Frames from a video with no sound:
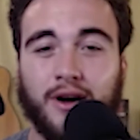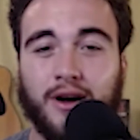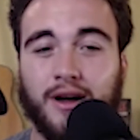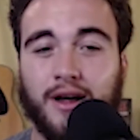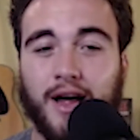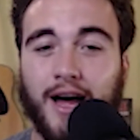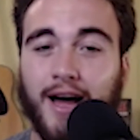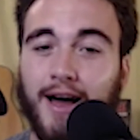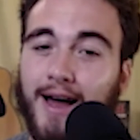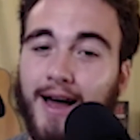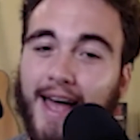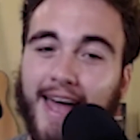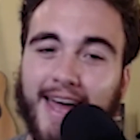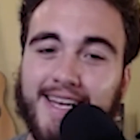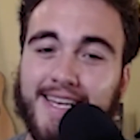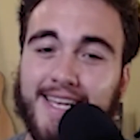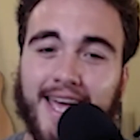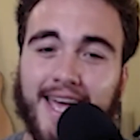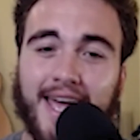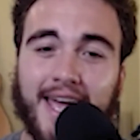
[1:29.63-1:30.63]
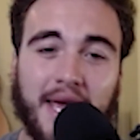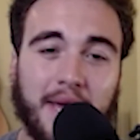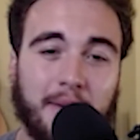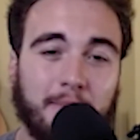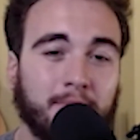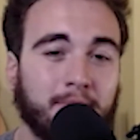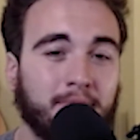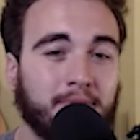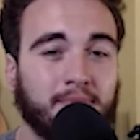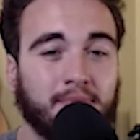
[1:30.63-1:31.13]
Endgame,
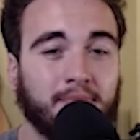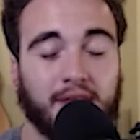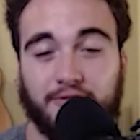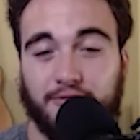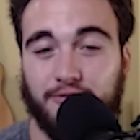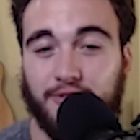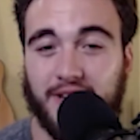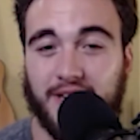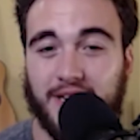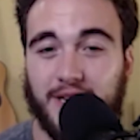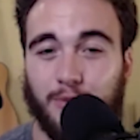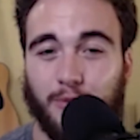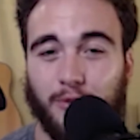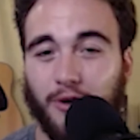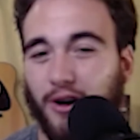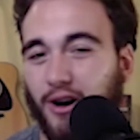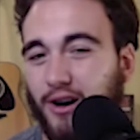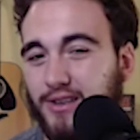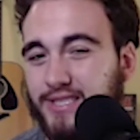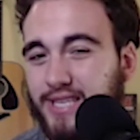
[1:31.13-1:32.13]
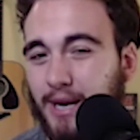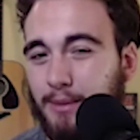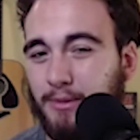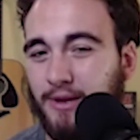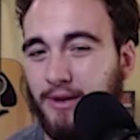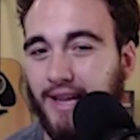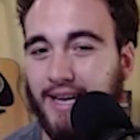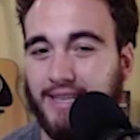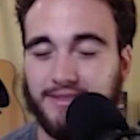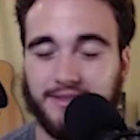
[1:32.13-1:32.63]
Infinity War, all-time
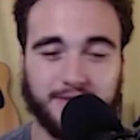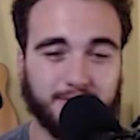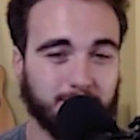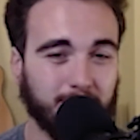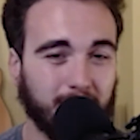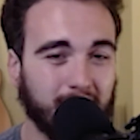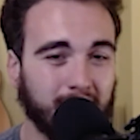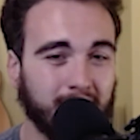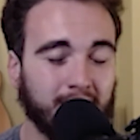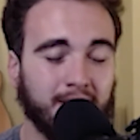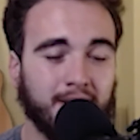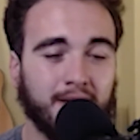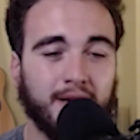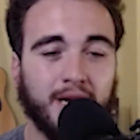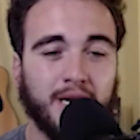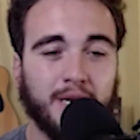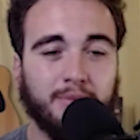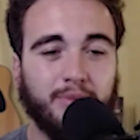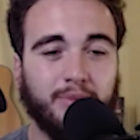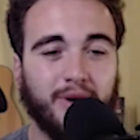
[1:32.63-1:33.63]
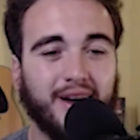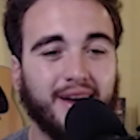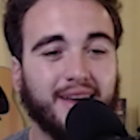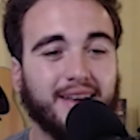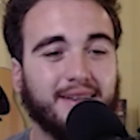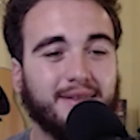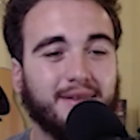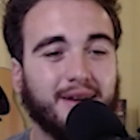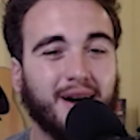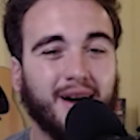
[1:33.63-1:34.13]
classics, right? But
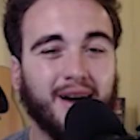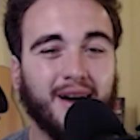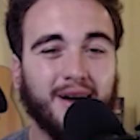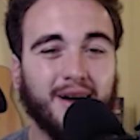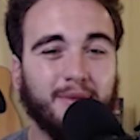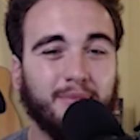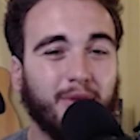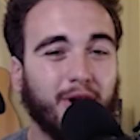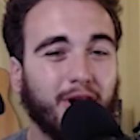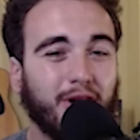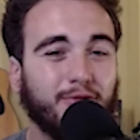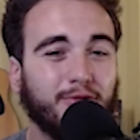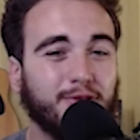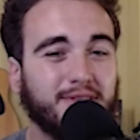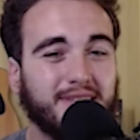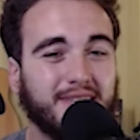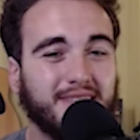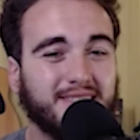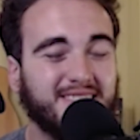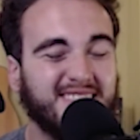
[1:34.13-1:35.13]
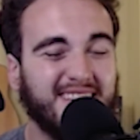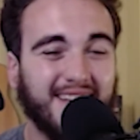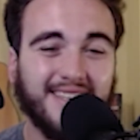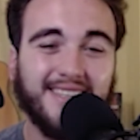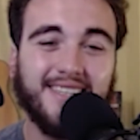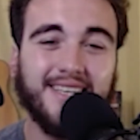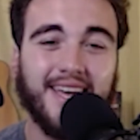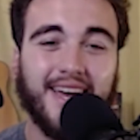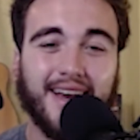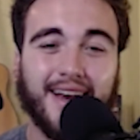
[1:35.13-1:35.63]
Marvel does tend to
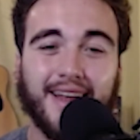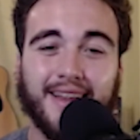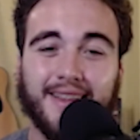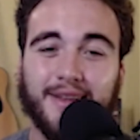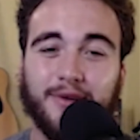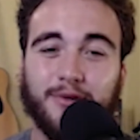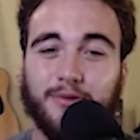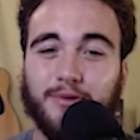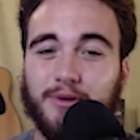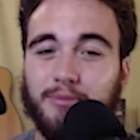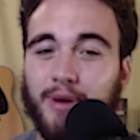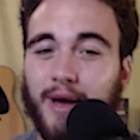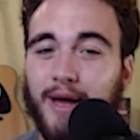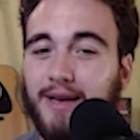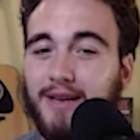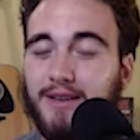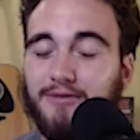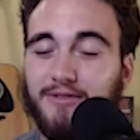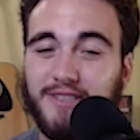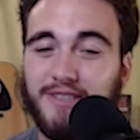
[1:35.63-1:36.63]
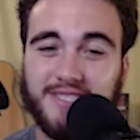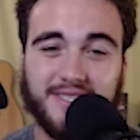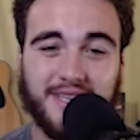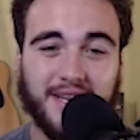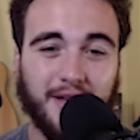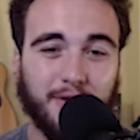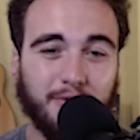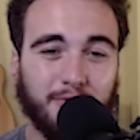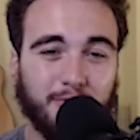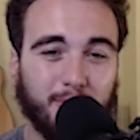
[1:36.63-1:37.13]
get a little repetitive and
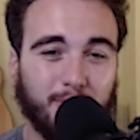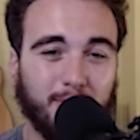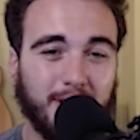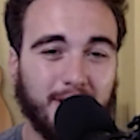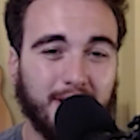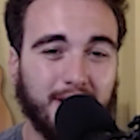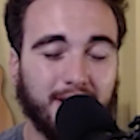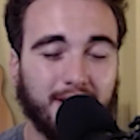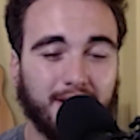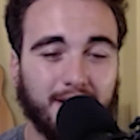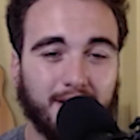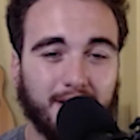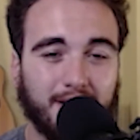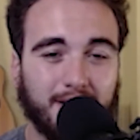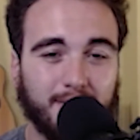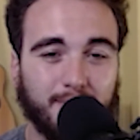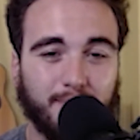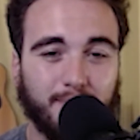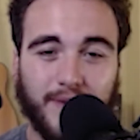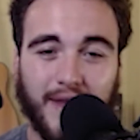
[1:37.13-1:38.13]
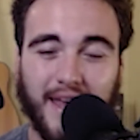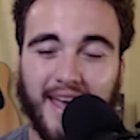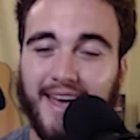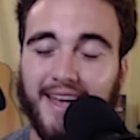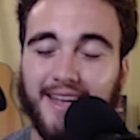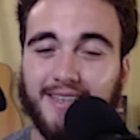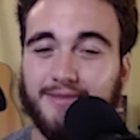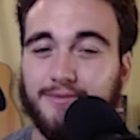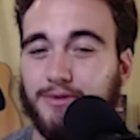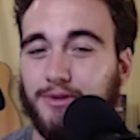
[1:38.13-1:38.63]
stale for me.
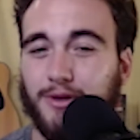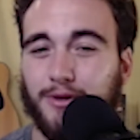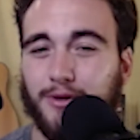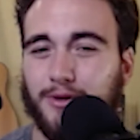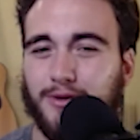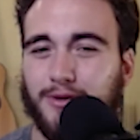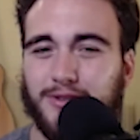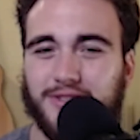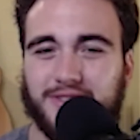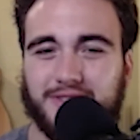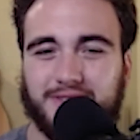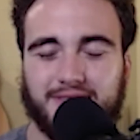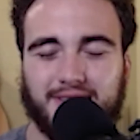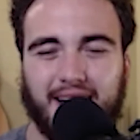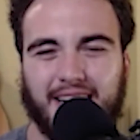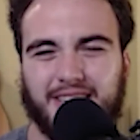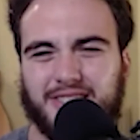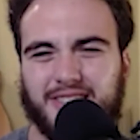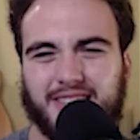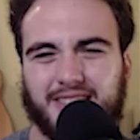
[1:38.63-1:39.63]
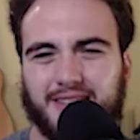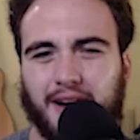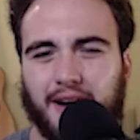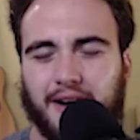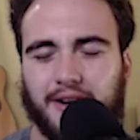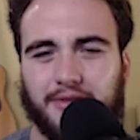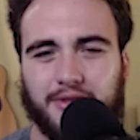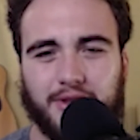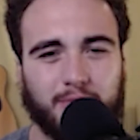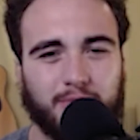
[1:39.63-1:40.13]
And, I just get tired
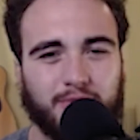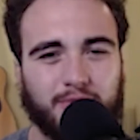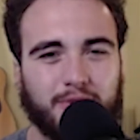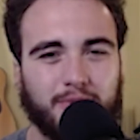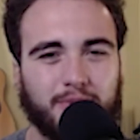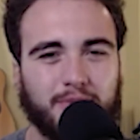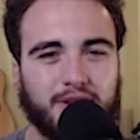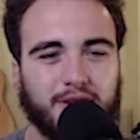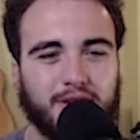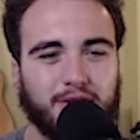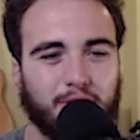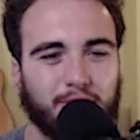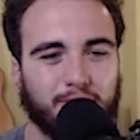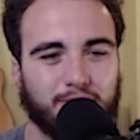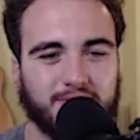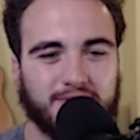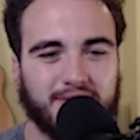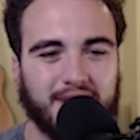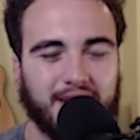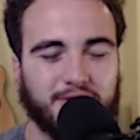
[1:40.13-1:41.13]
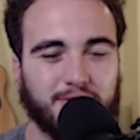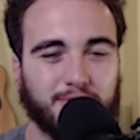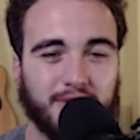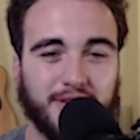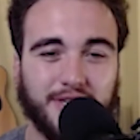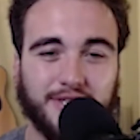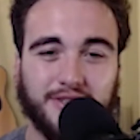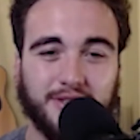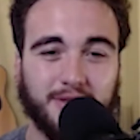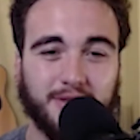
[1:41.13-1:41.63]
of them from the
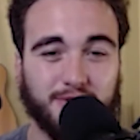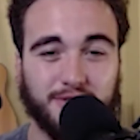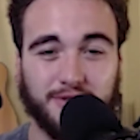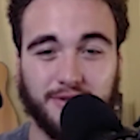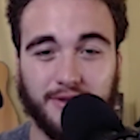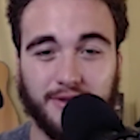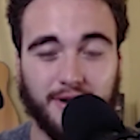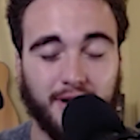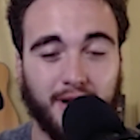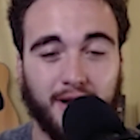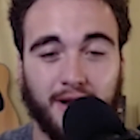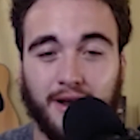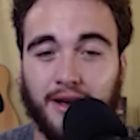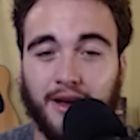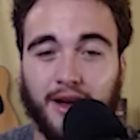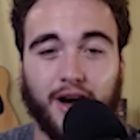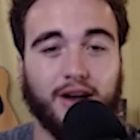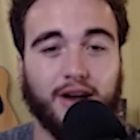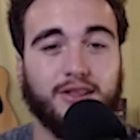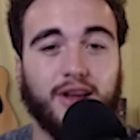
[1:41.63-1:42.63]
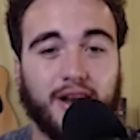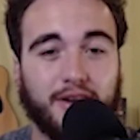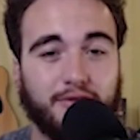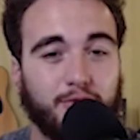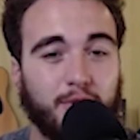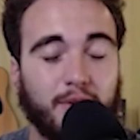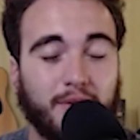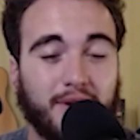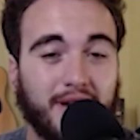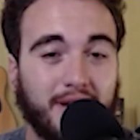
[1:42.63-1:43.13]
oversaturation. I'm sure a lot of
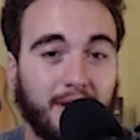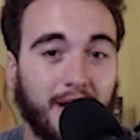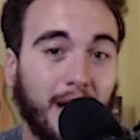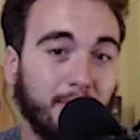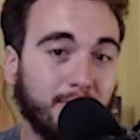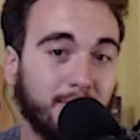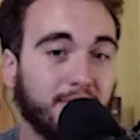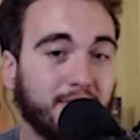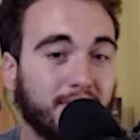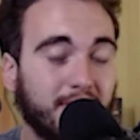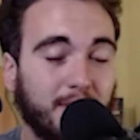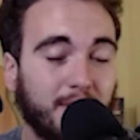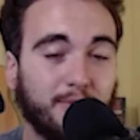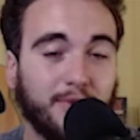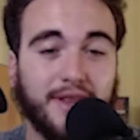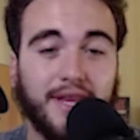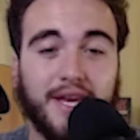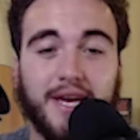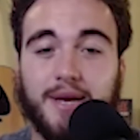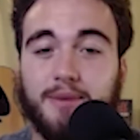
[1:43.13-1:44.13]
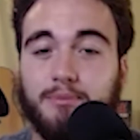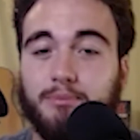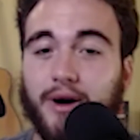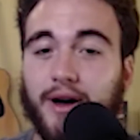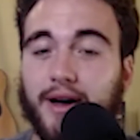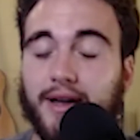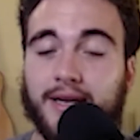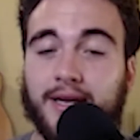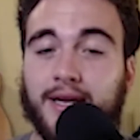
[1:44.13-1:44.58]
you out there can relate. But,